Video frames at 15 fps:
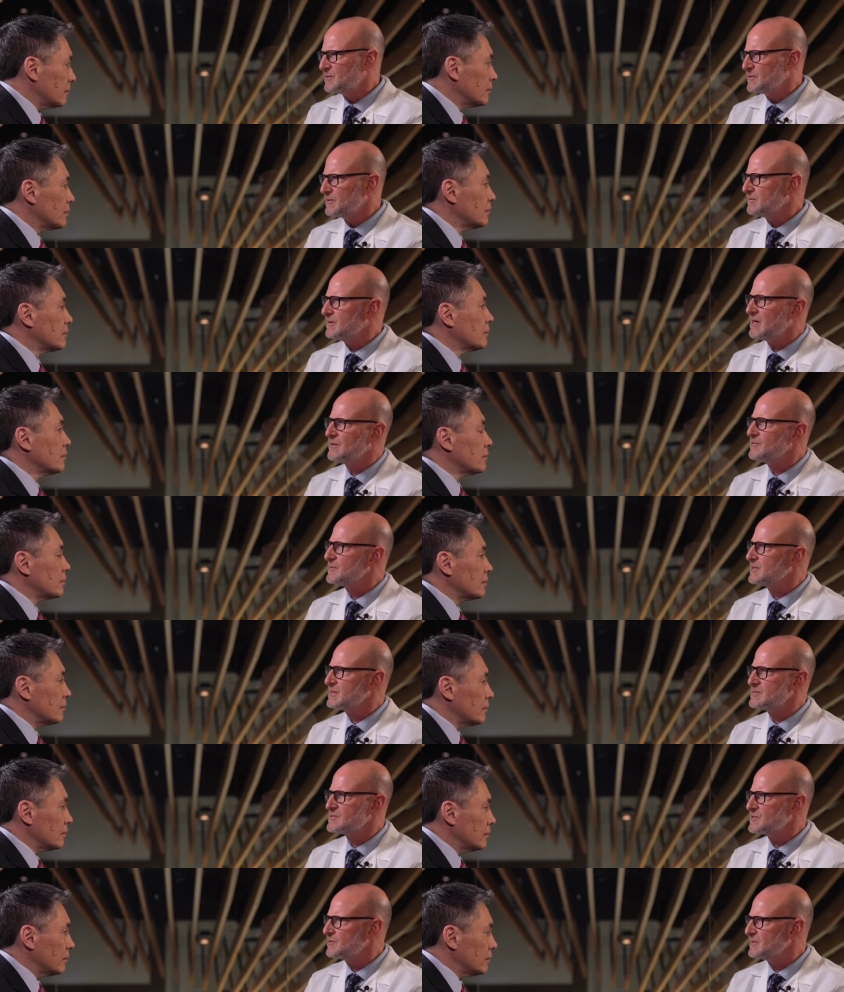Speaker 1: or other
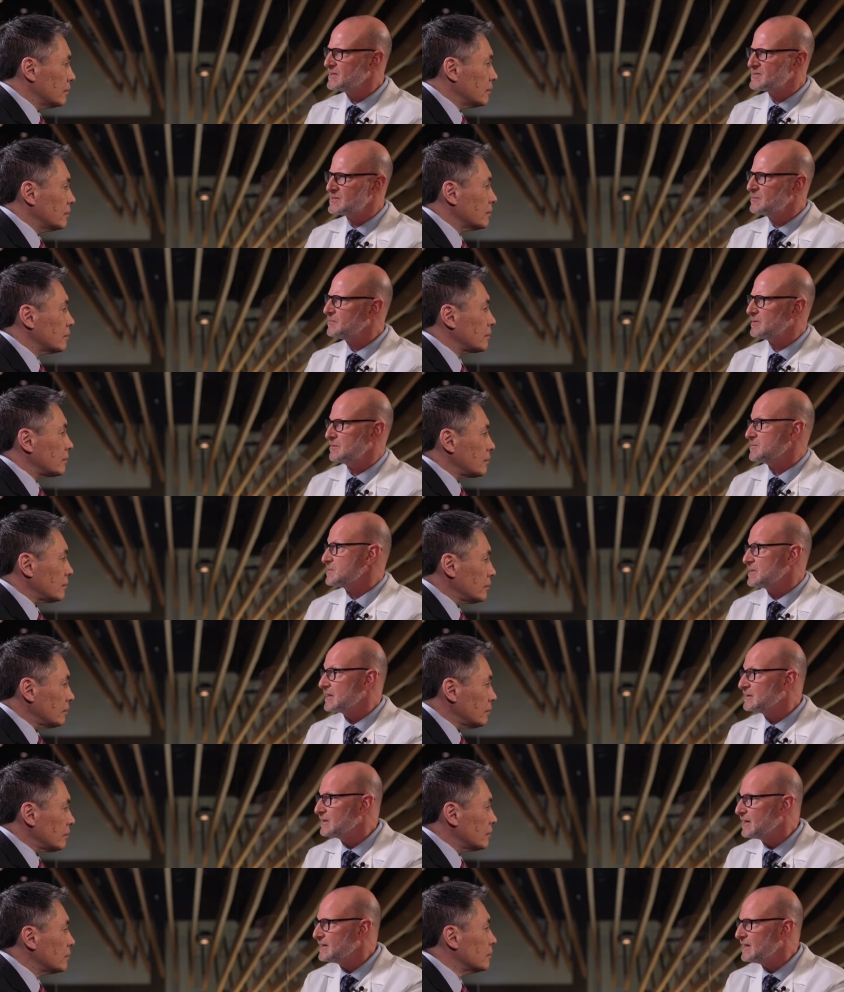concerning symptoms like
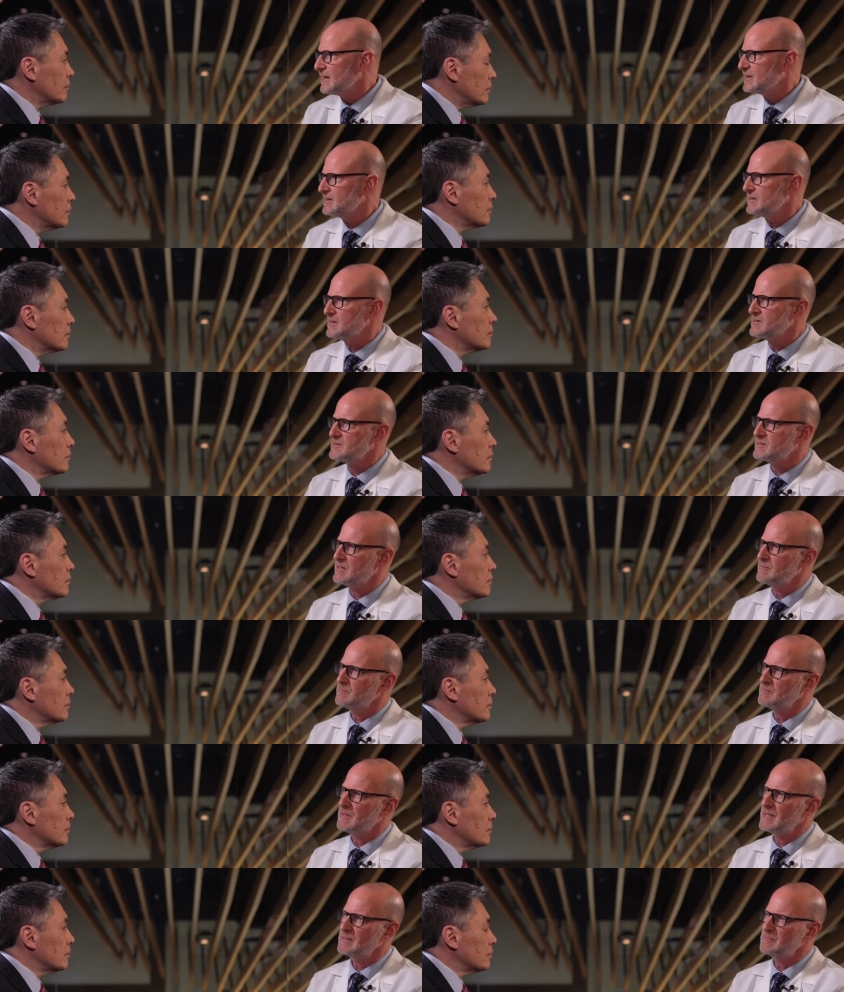lightheadedness that
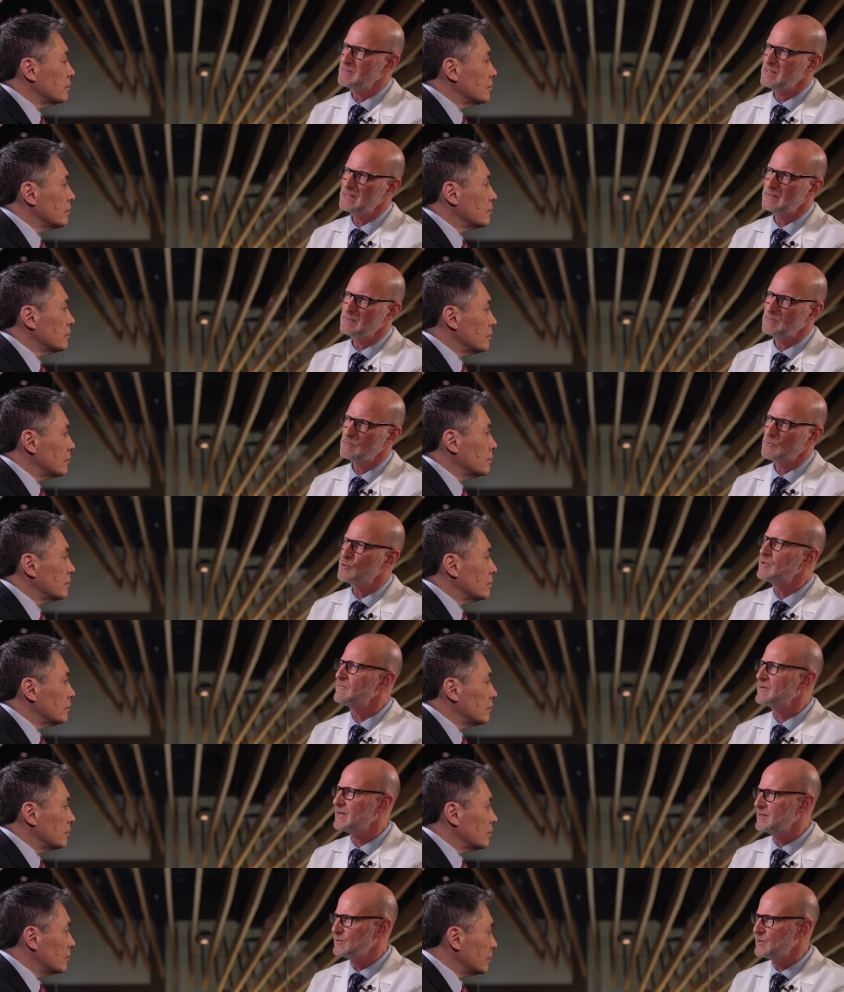might mean more
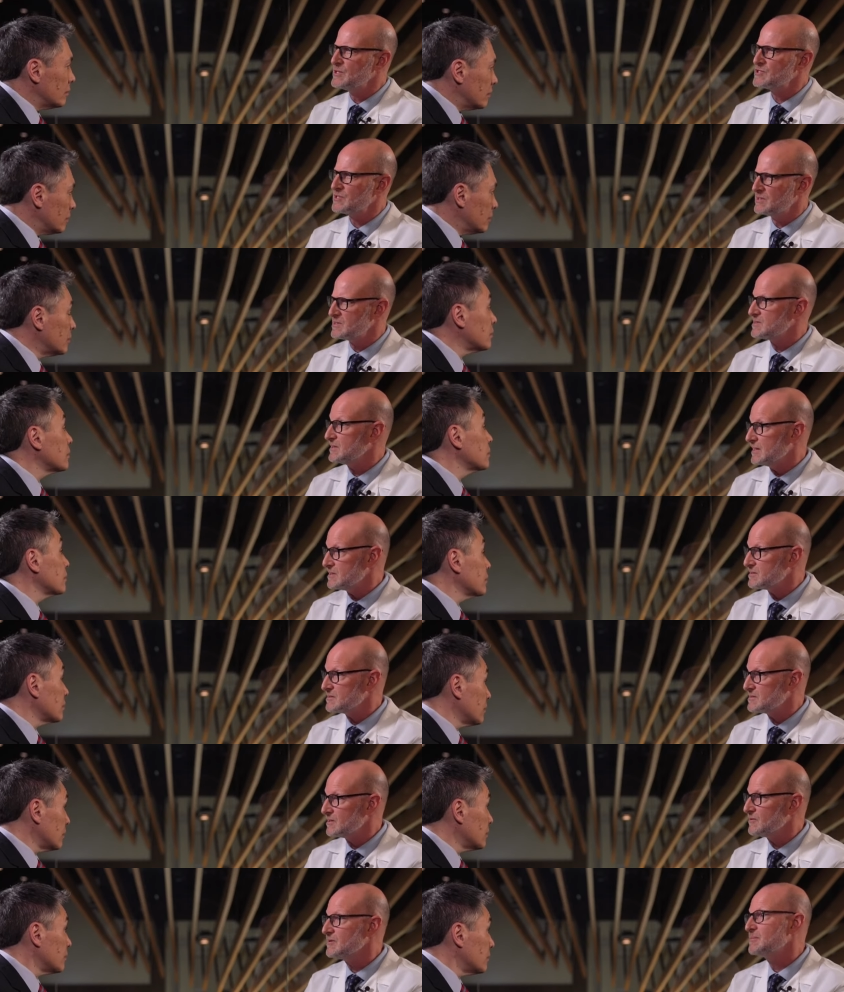evaluation is
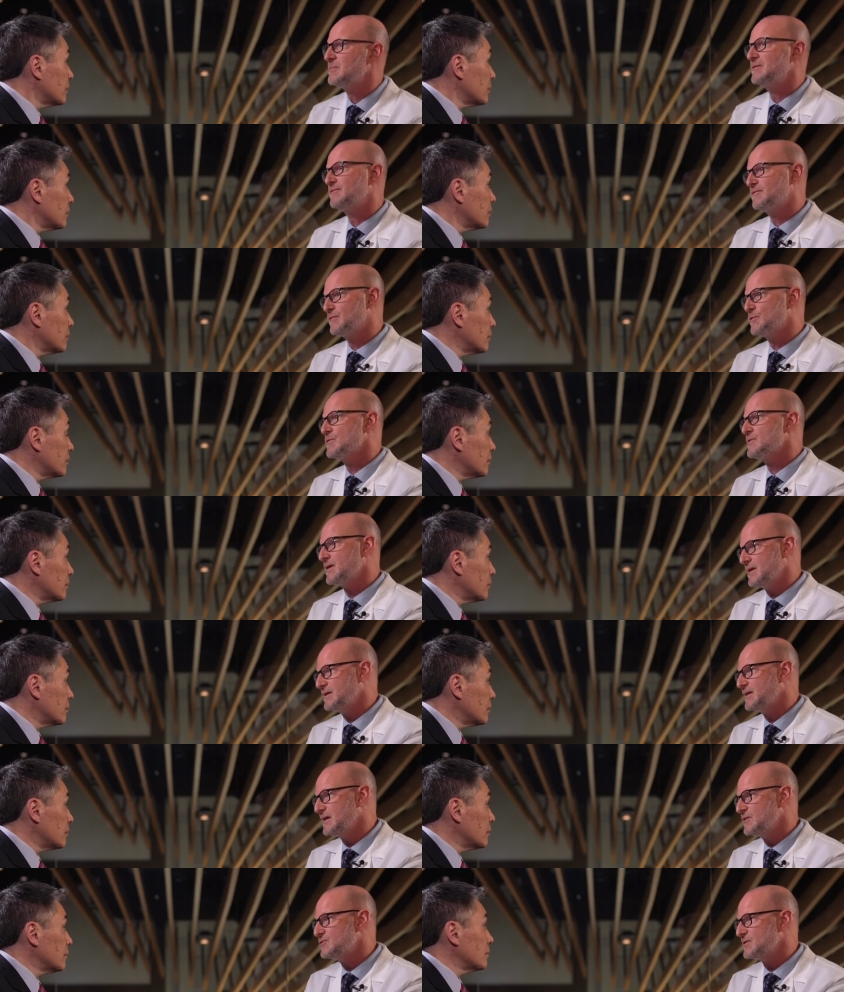necessary before they
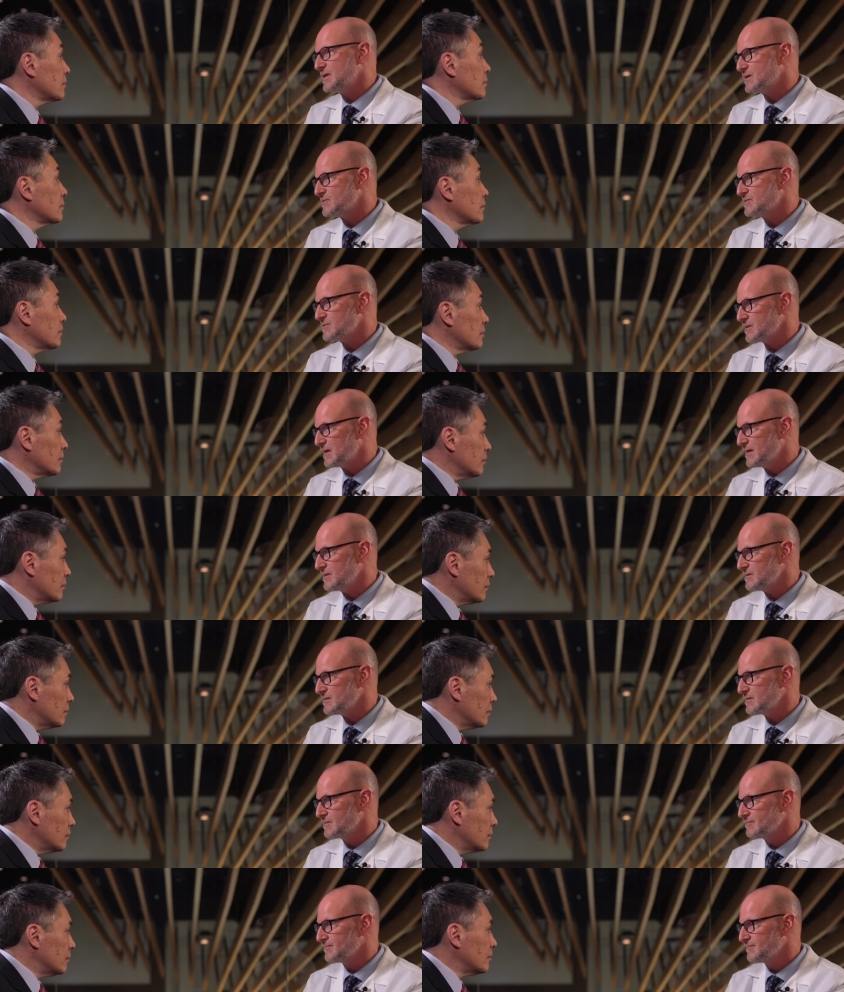engage in exercise.
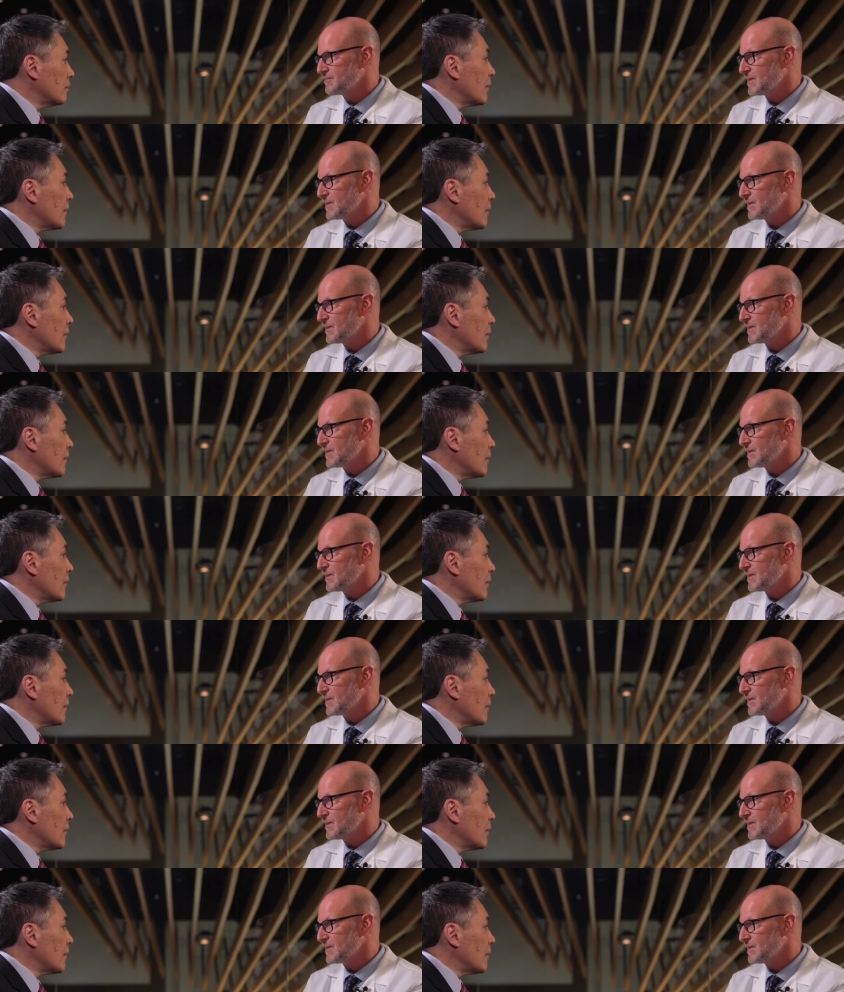Mm-hmm.